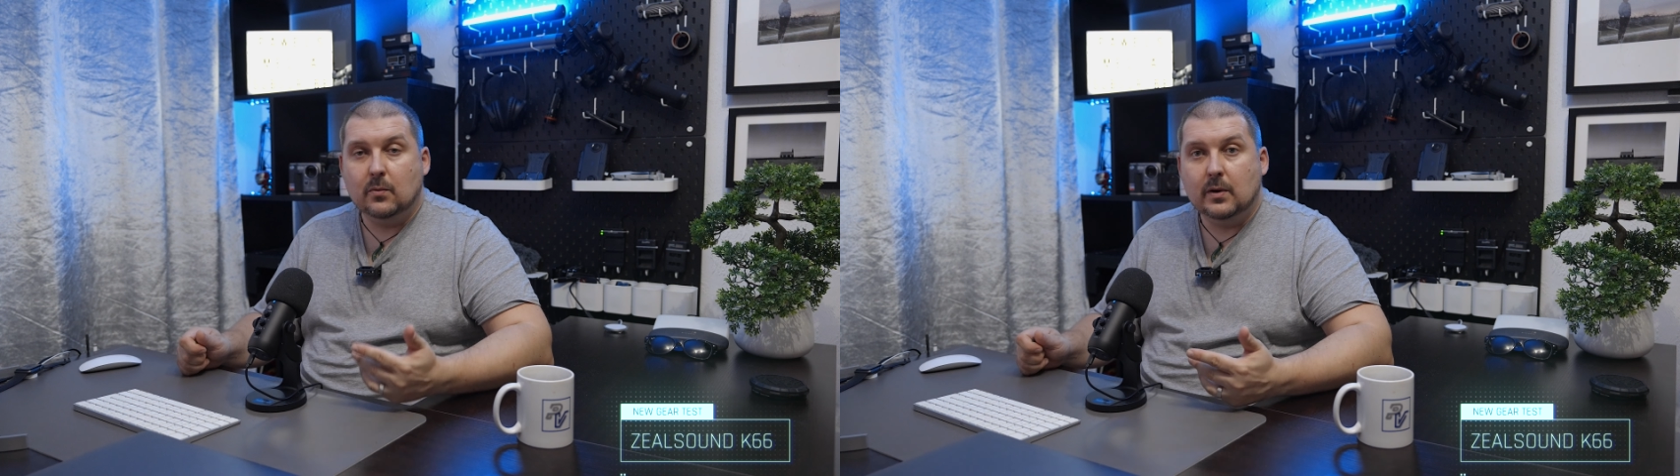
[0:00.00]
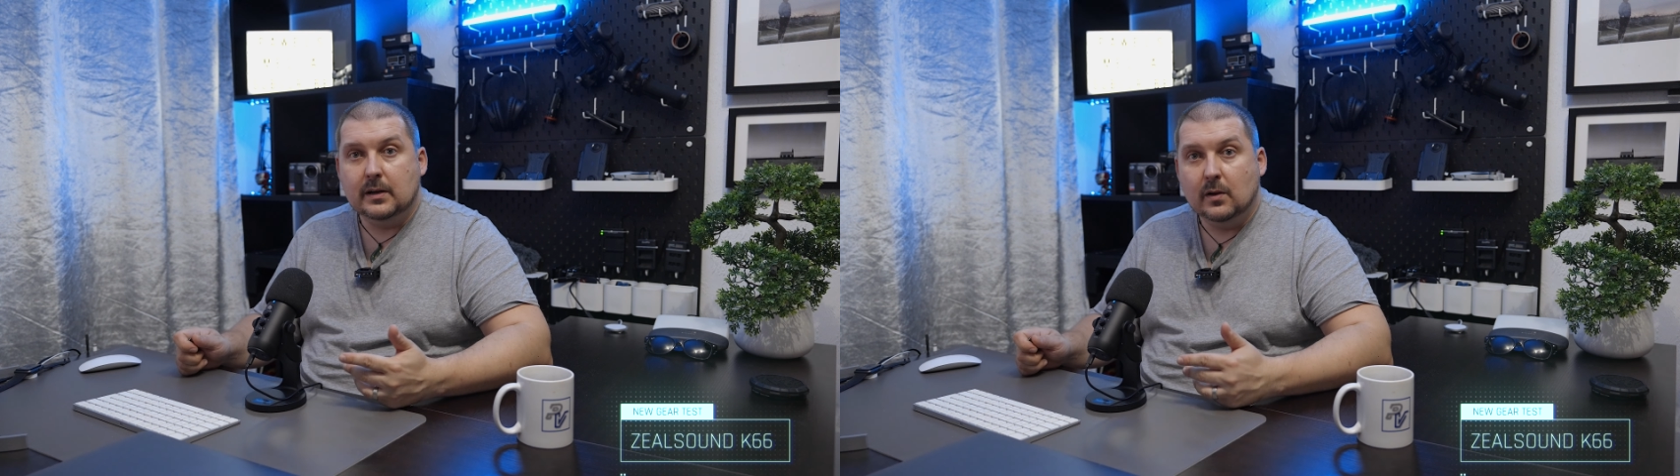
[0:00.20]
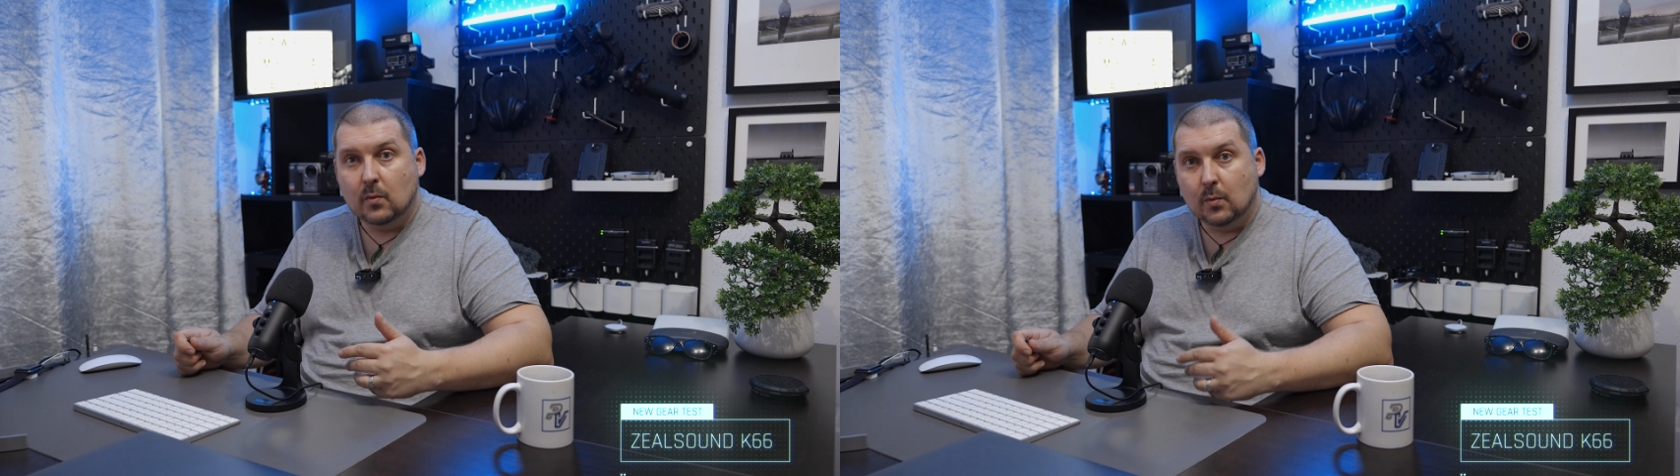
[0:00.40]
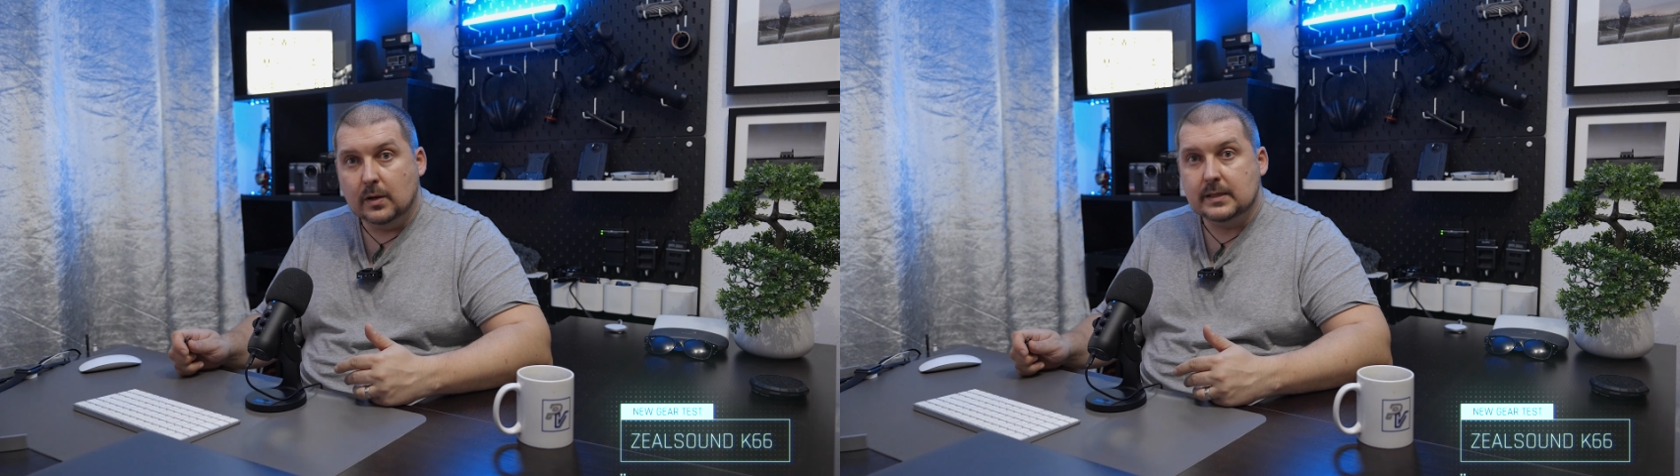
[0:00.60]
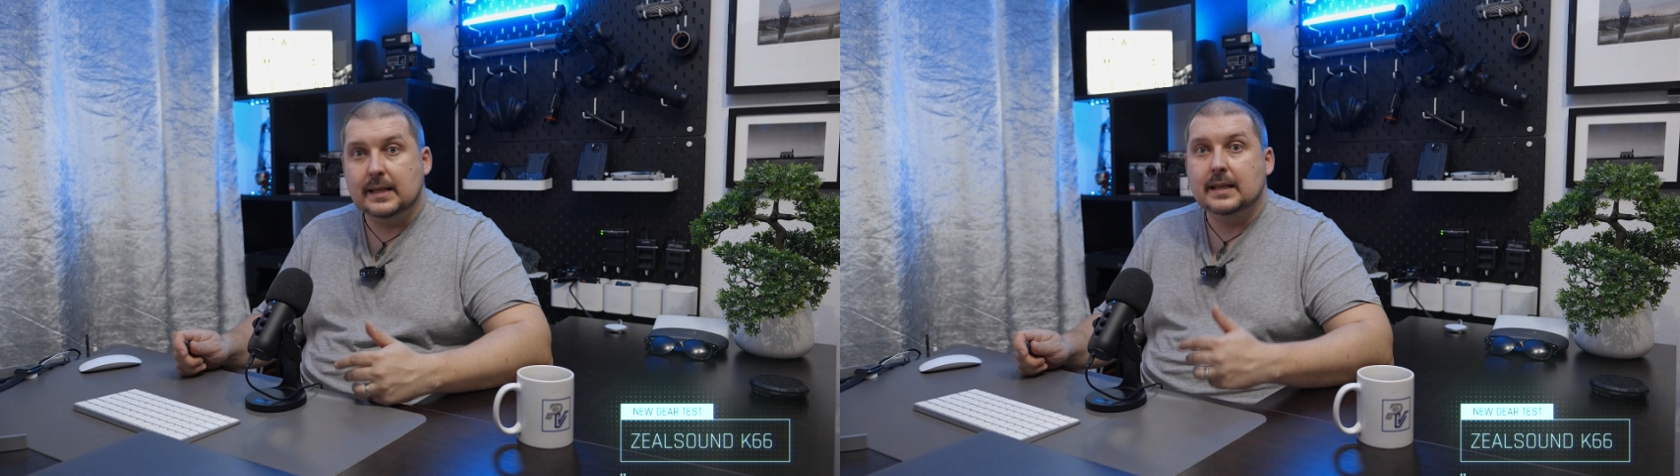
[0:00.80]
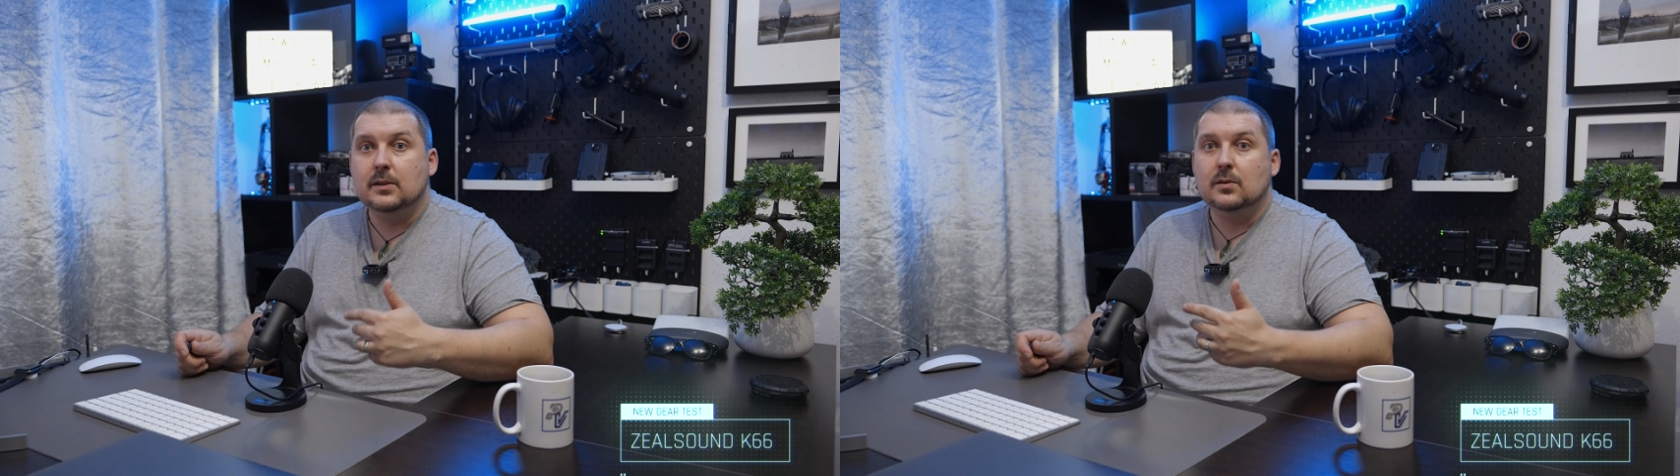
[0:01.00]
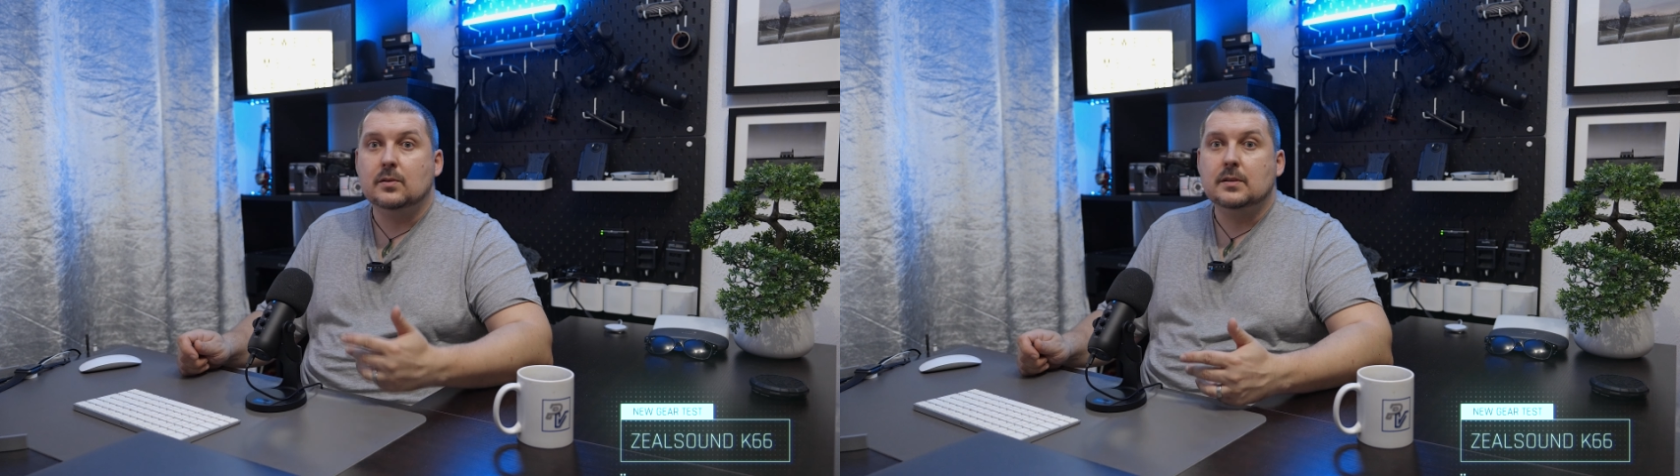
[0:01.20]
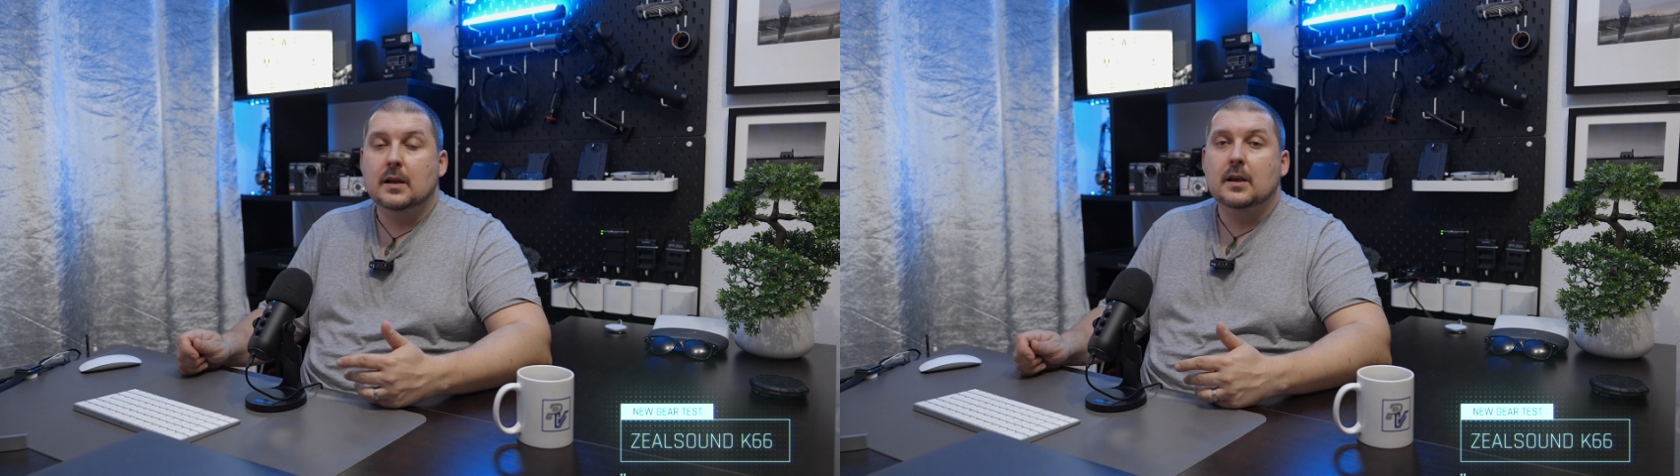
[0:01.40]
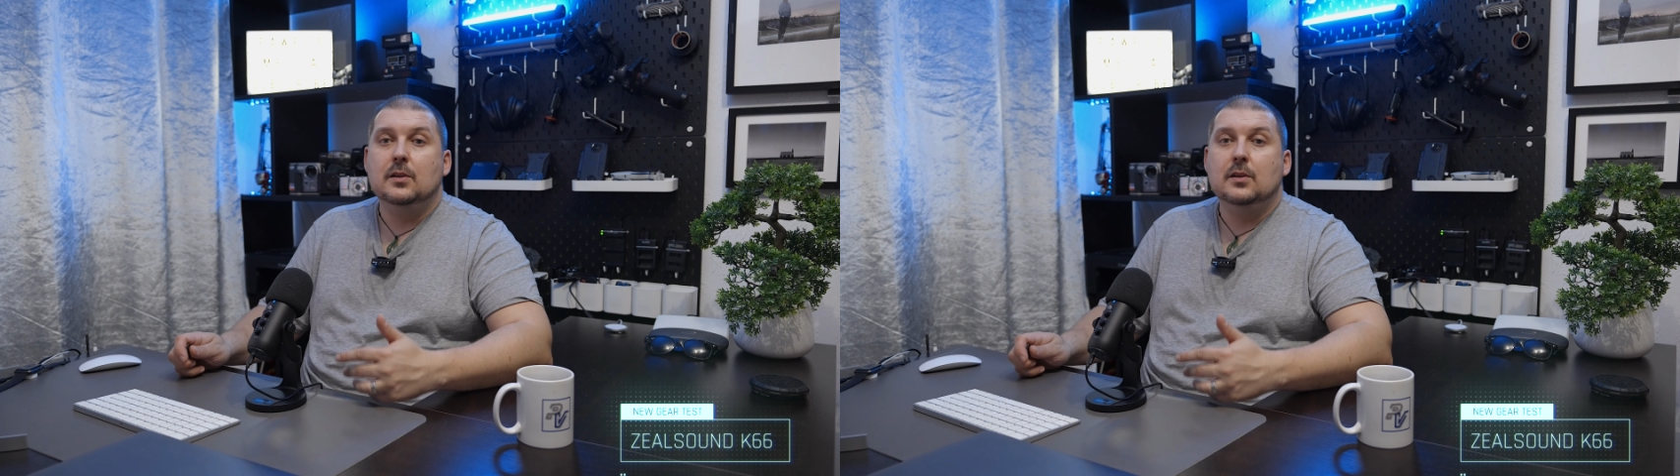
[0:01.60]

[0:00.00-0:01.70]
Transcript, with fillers: one was in use.